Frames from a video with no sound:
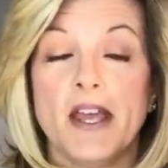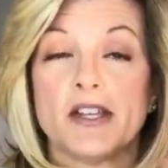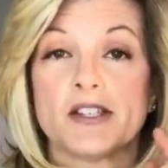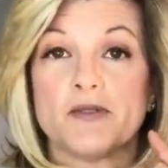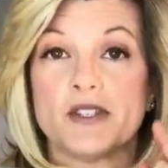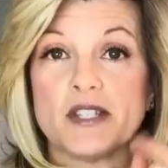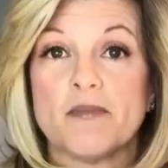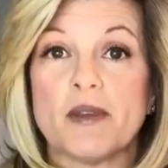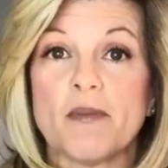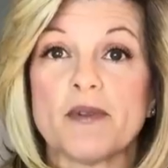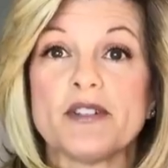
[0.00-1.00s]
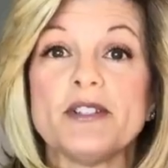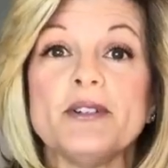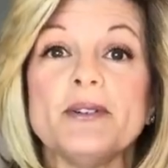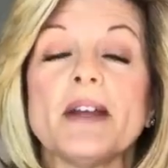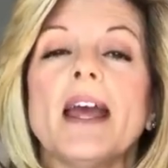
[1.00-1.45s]
So tip number
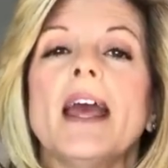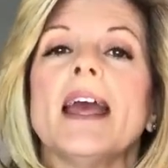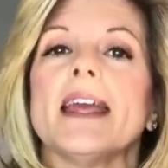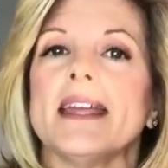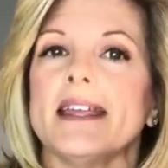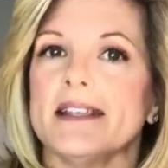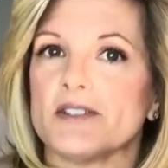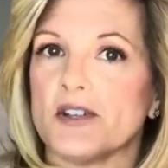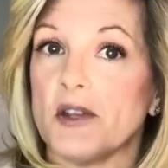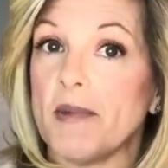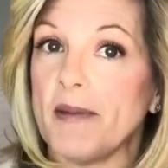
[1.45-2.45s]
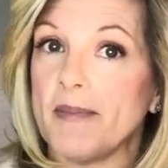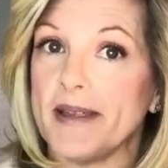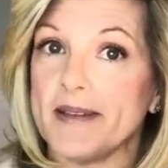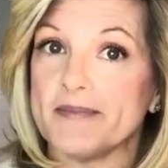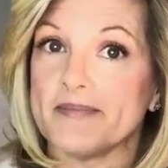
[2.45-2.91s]
2 is all about
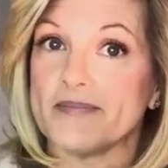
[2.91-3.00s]
paint.